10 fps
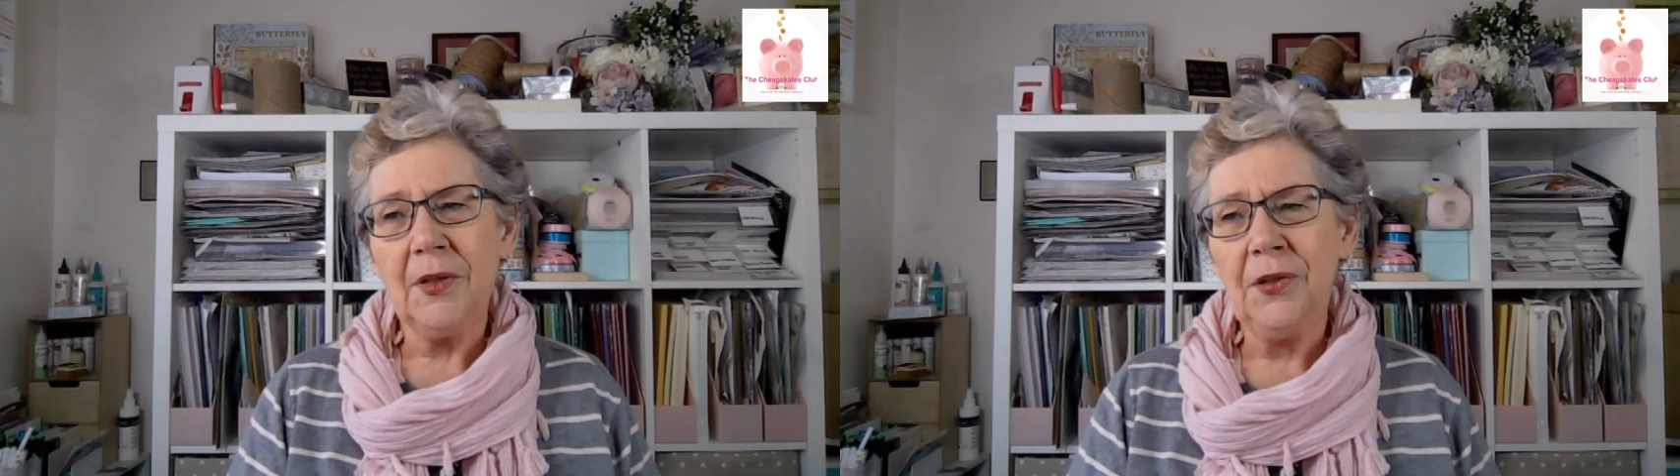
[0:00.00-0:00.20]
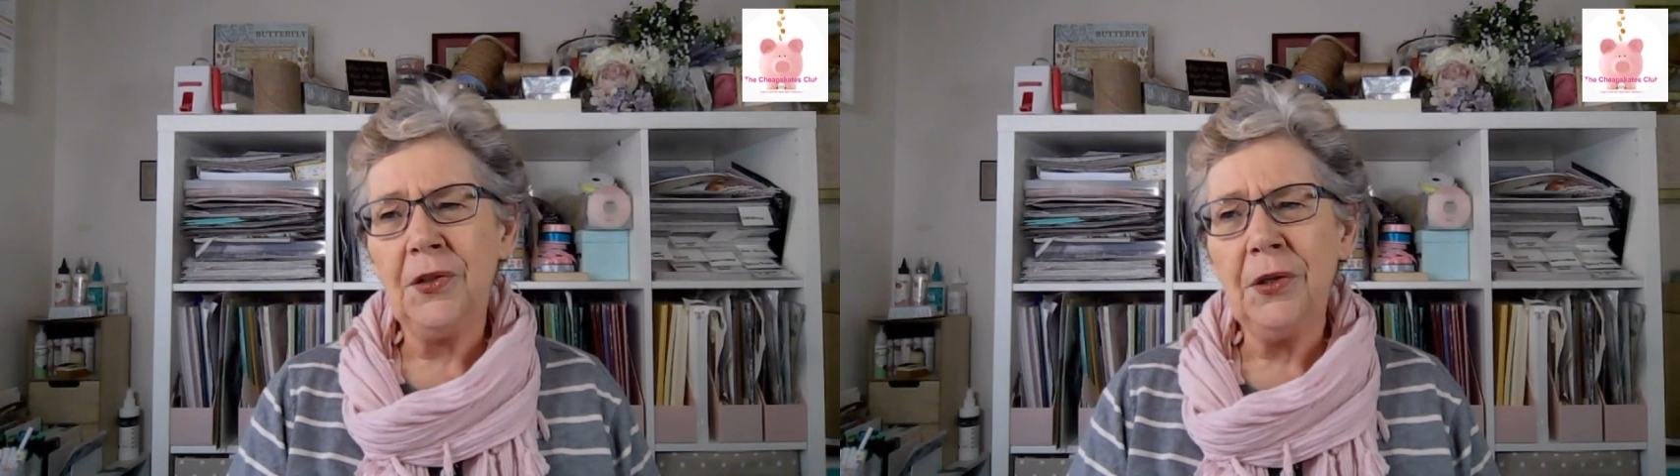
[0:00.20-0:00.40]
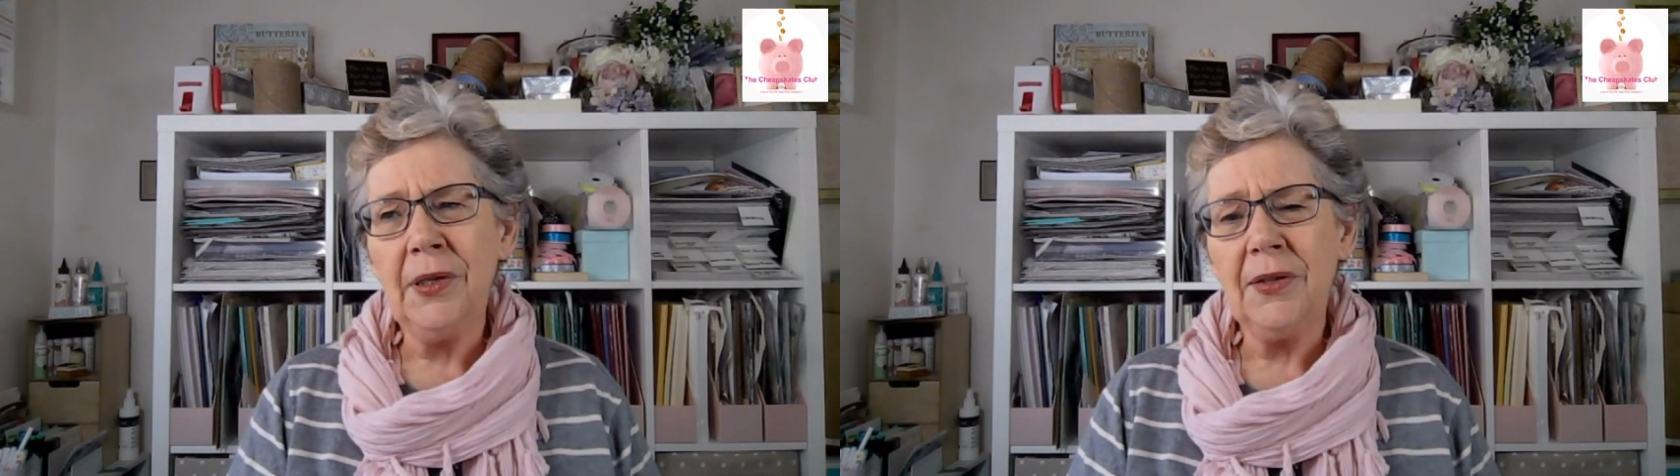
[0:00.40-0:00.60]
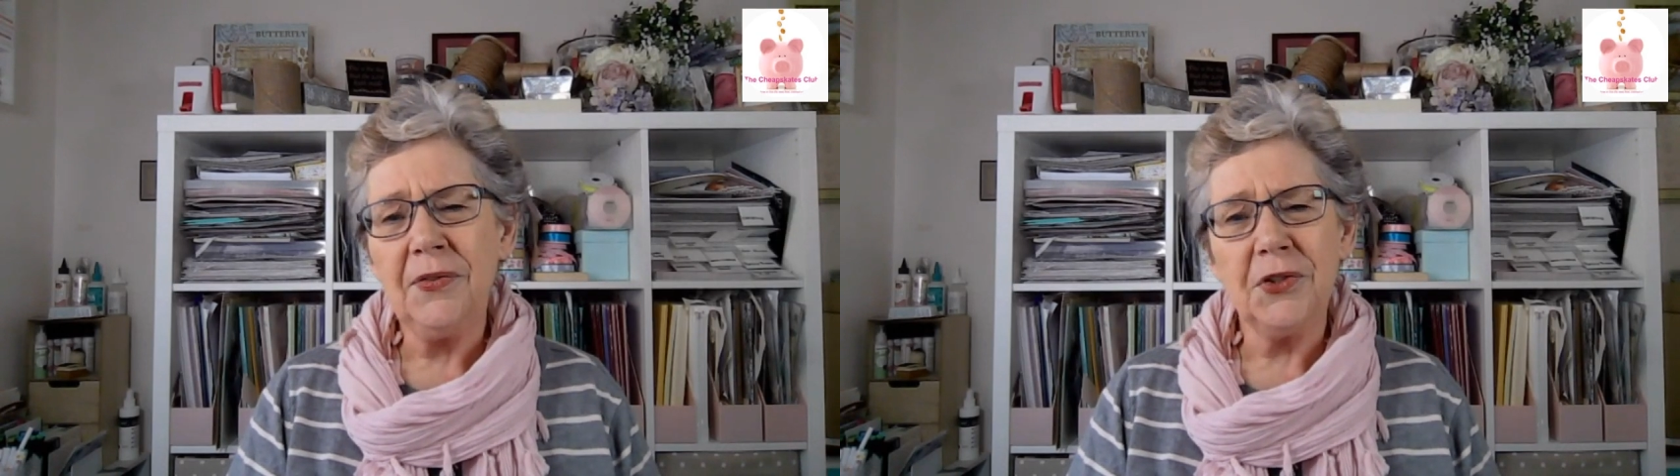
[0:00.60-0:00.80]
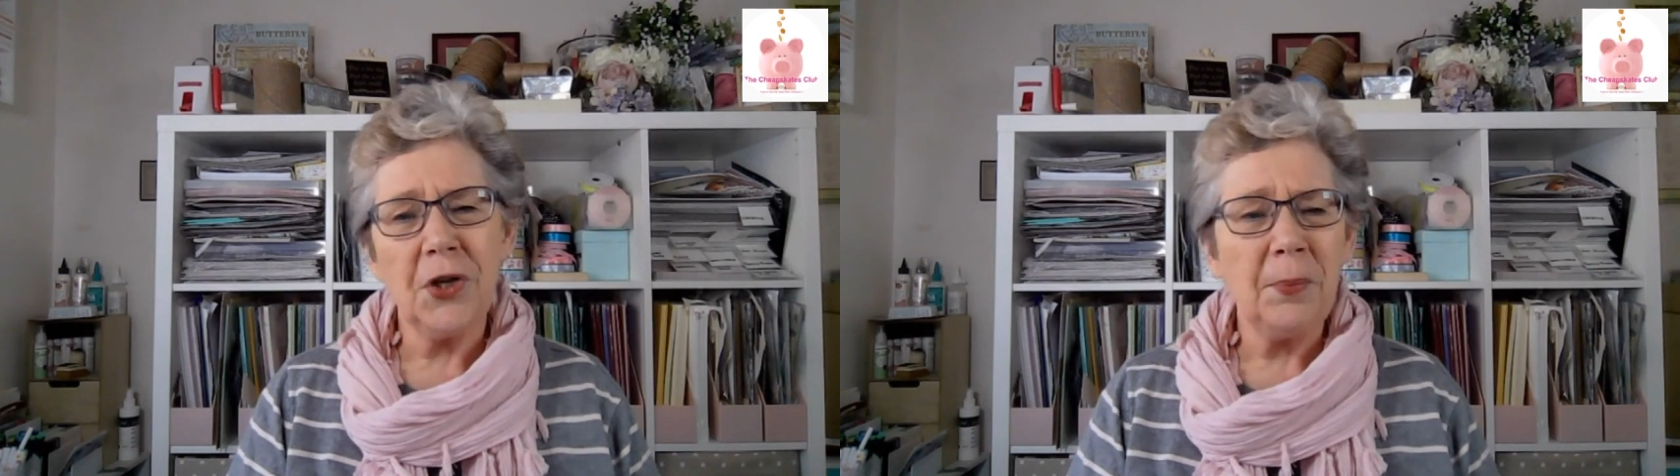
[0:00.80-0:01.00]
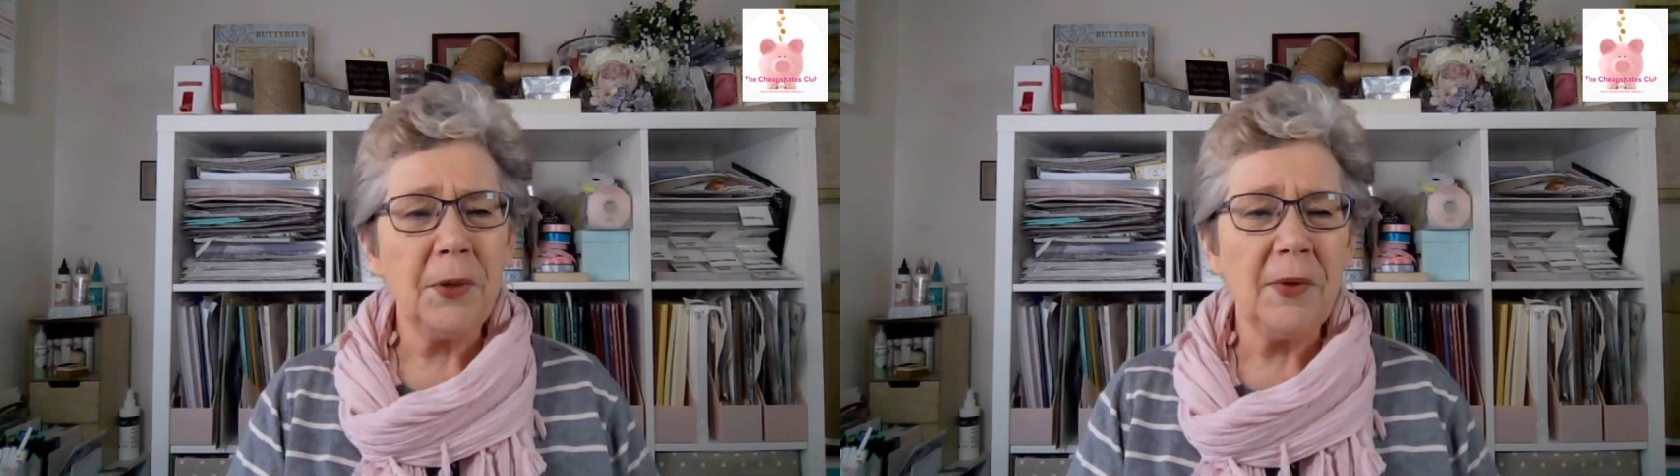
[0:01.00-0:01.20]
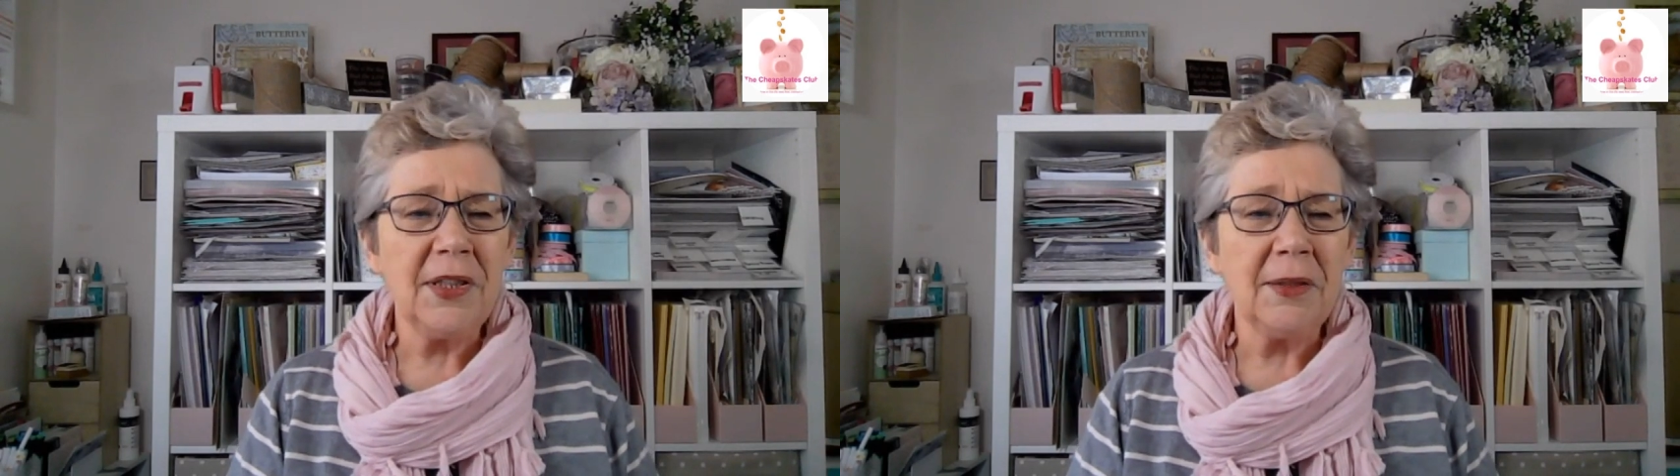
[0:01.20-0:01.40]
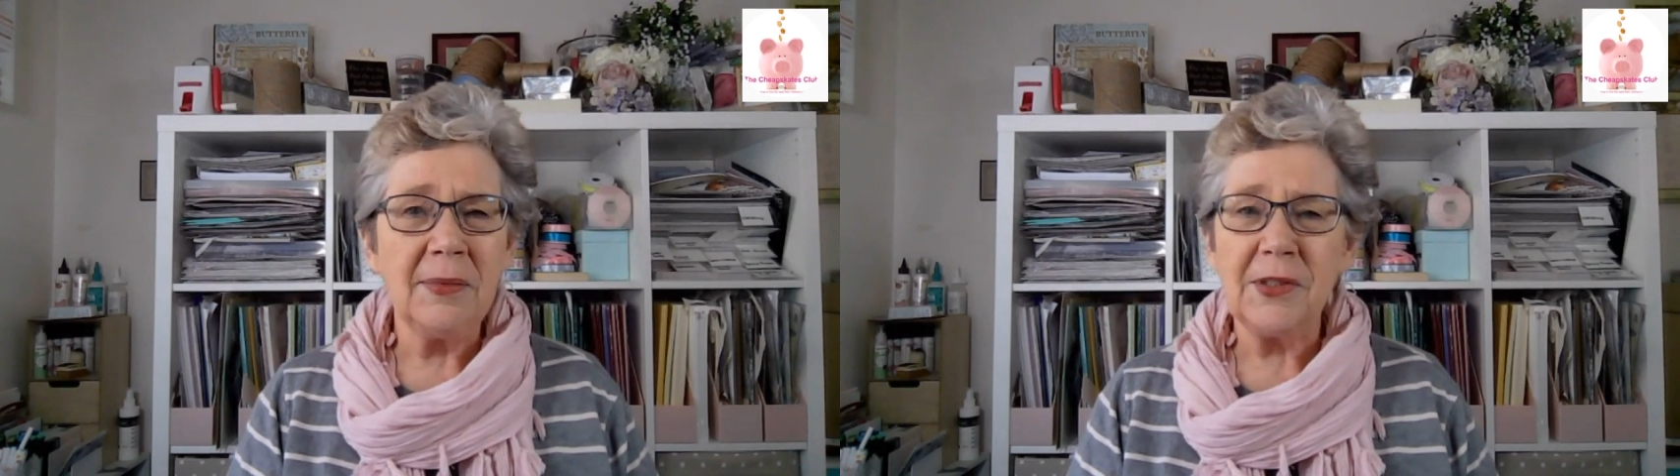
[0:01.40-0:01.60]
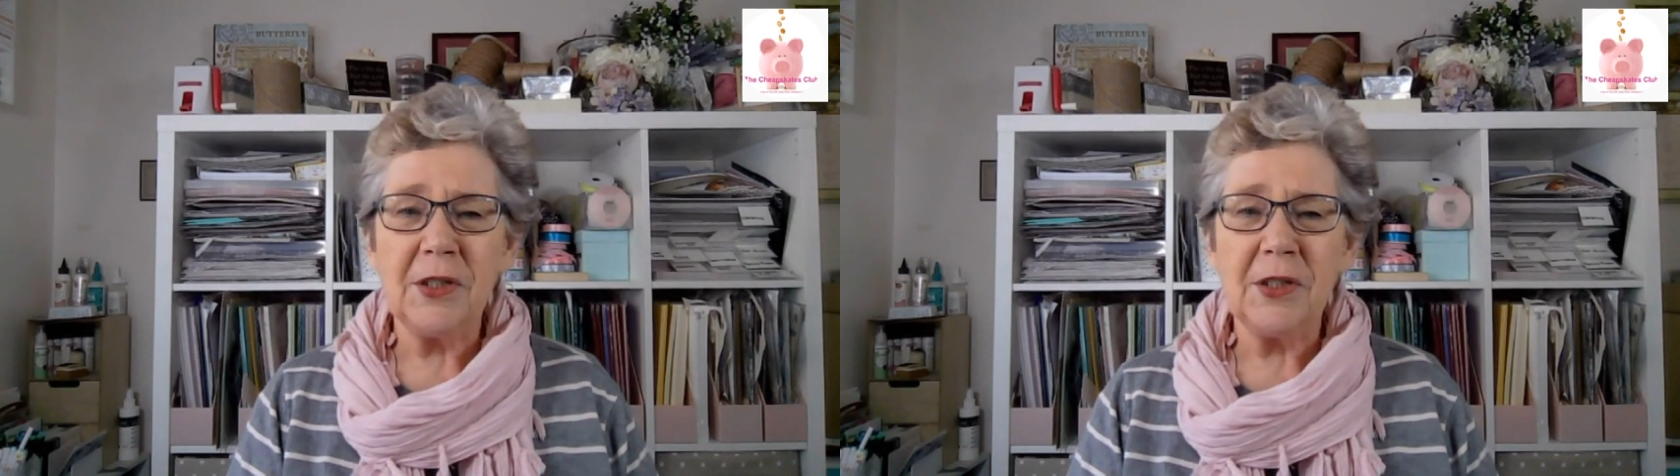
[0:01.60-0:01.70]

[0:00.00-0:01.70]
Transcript: You know, if shopping with them's